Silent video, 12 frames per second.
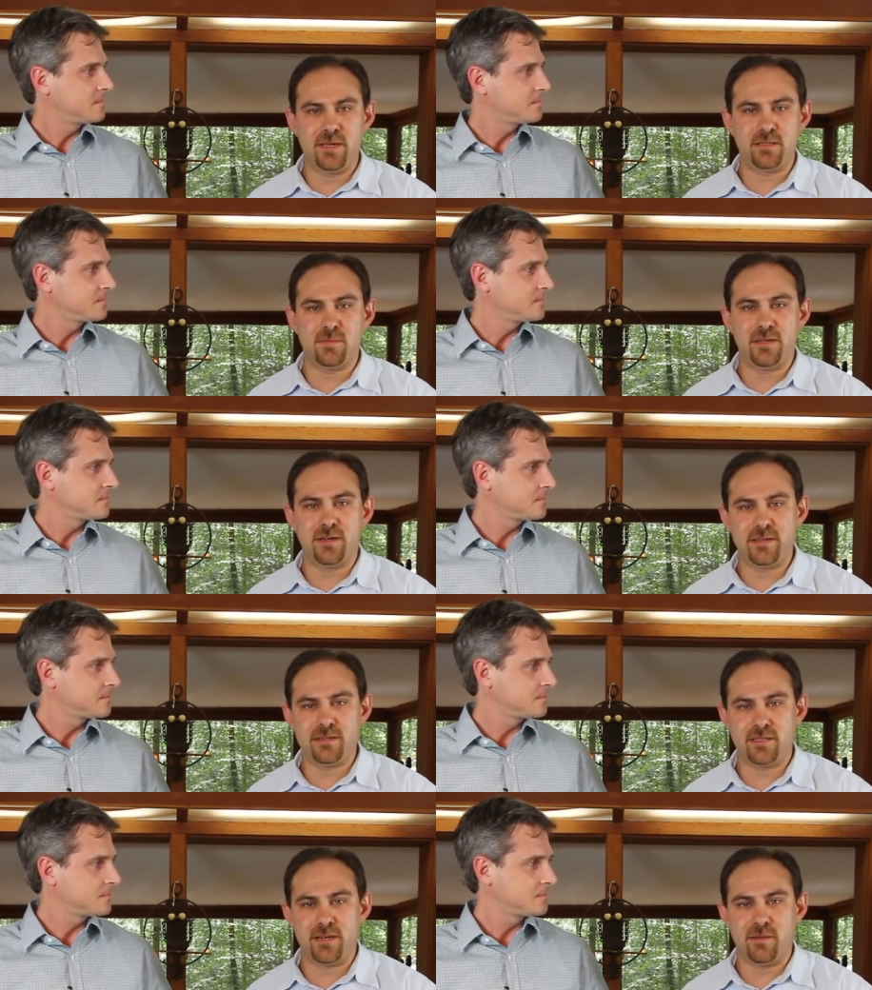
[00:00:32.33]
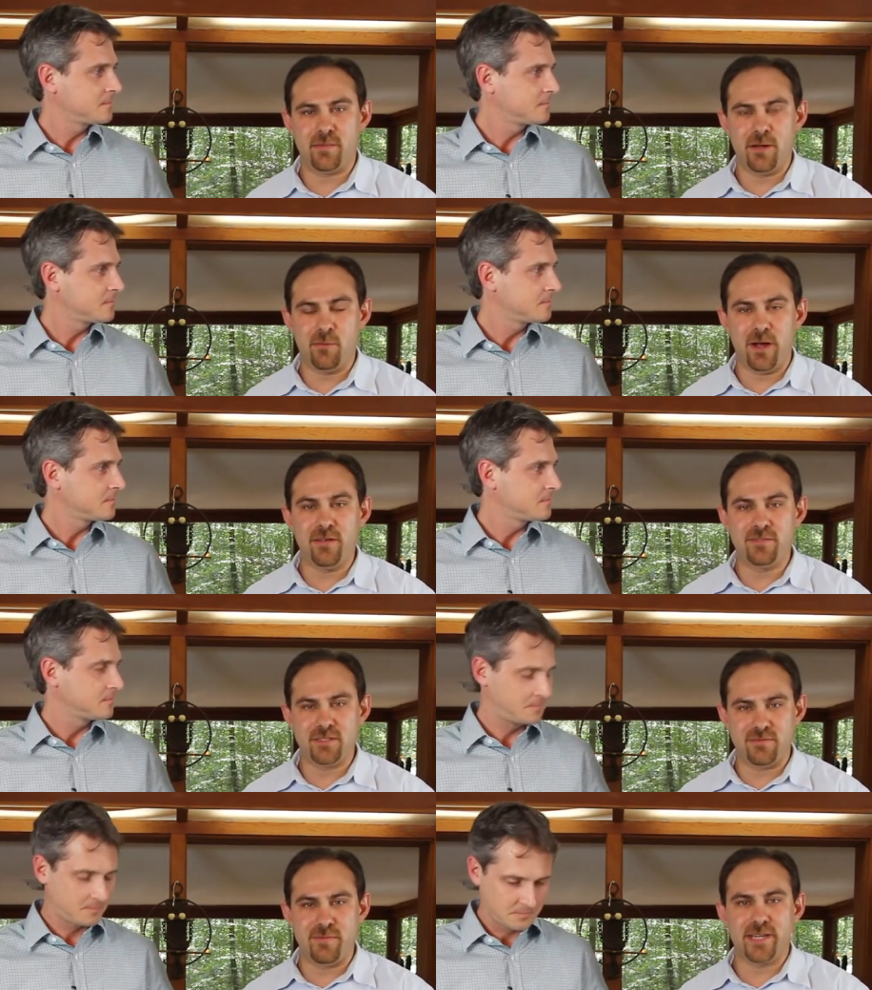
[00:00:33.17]
Speaker 1: is because uh, my wife
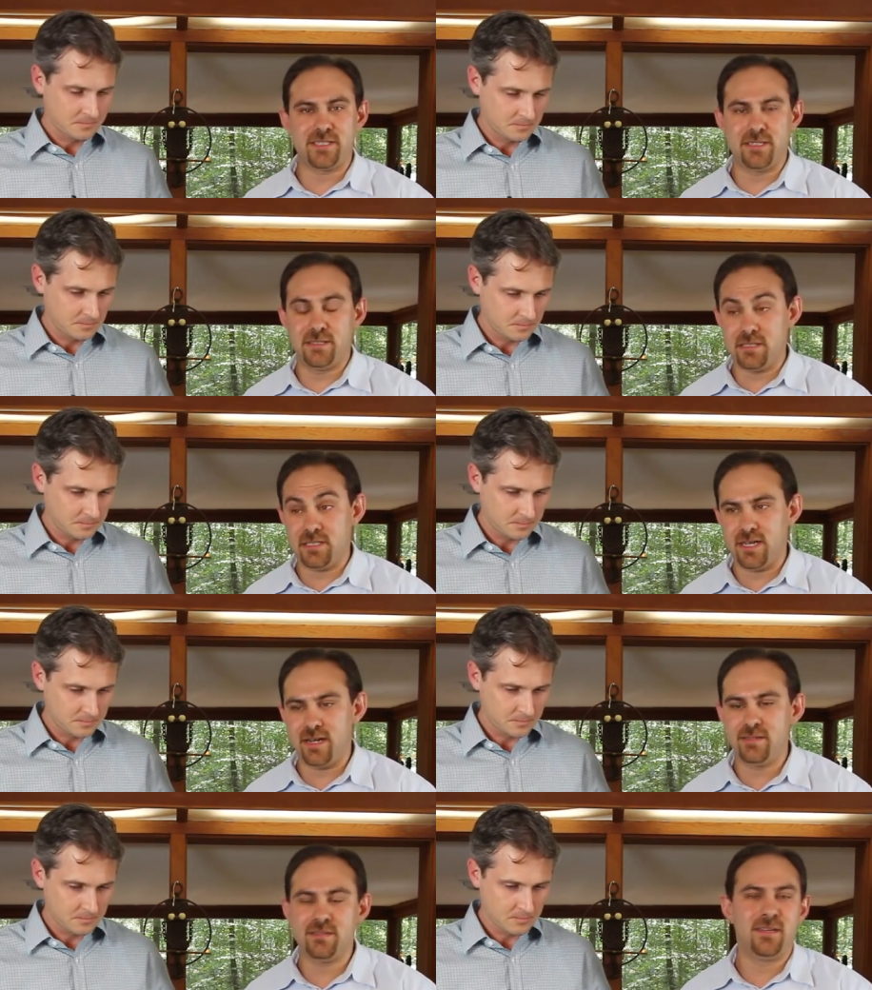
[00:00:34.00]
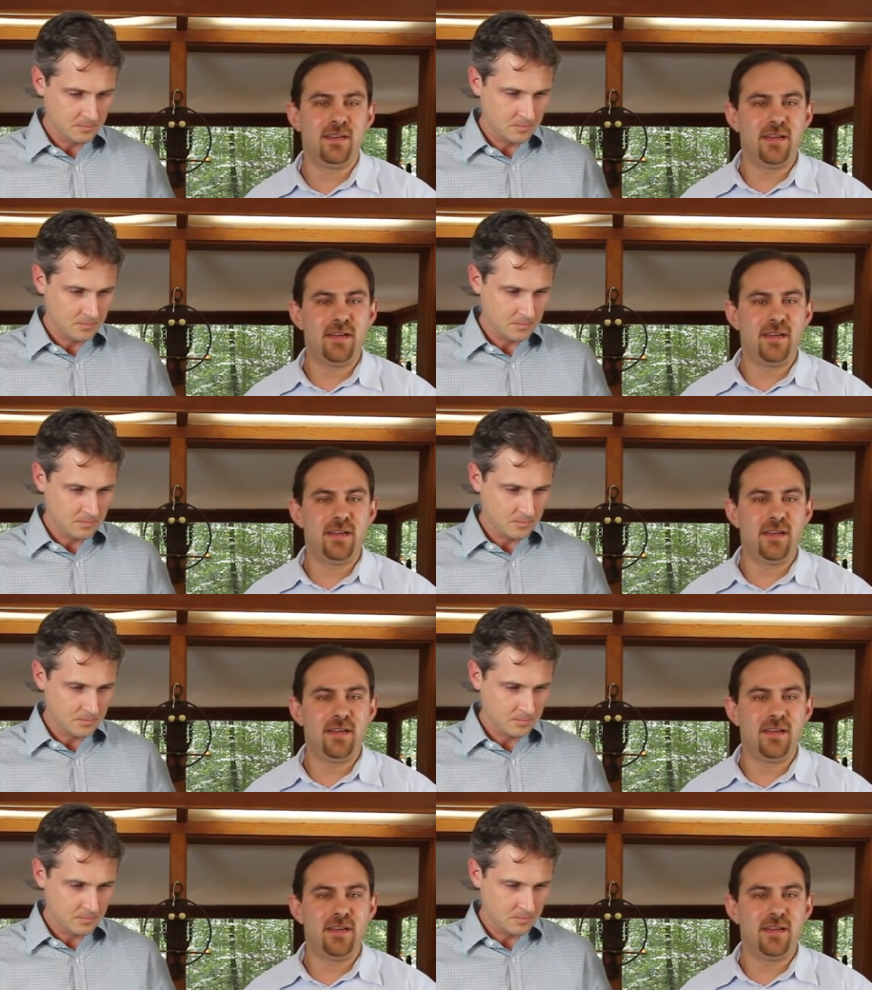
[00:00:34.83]
is of Mexican descent,